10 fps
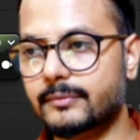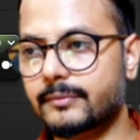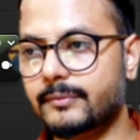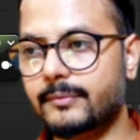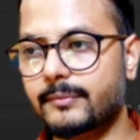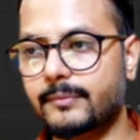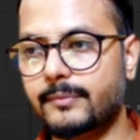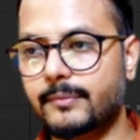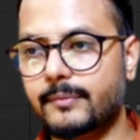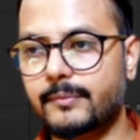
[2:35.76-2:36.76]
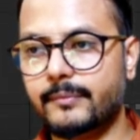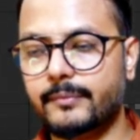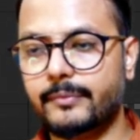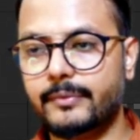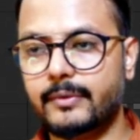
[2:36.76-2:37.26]

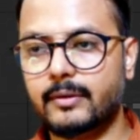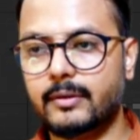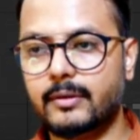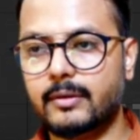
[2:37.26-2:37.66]
[no speech]